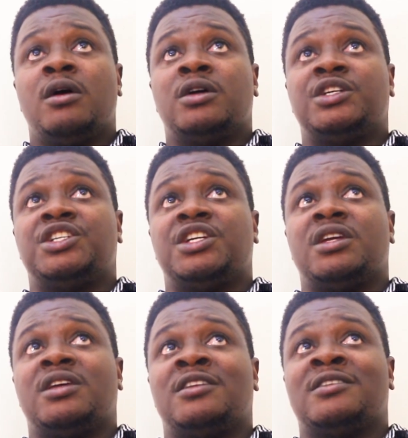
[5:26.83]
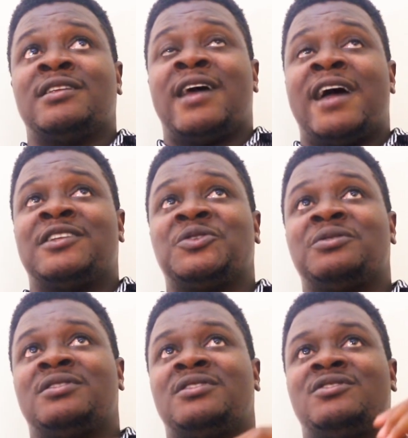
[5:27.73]
she had to
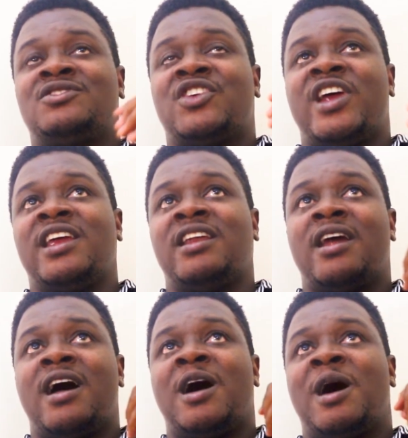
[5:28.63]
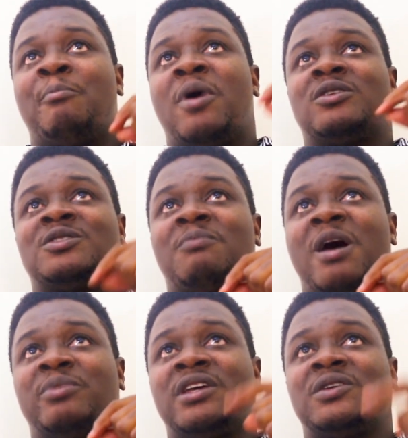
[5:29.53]
train about
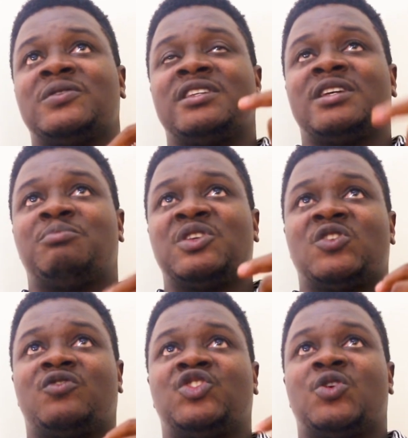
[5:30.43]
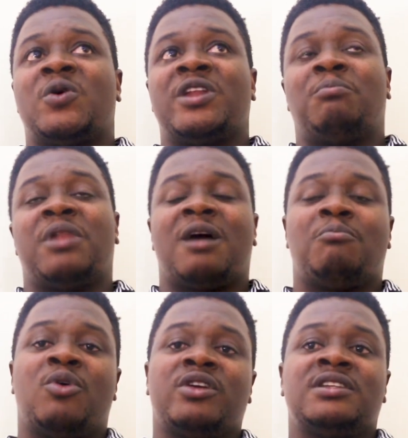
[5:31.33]
mapping using a piece of chalk on a
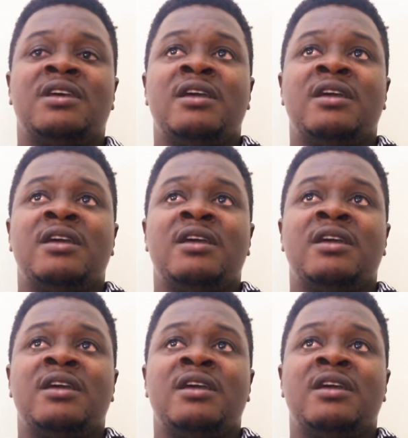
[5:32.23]
blackboard,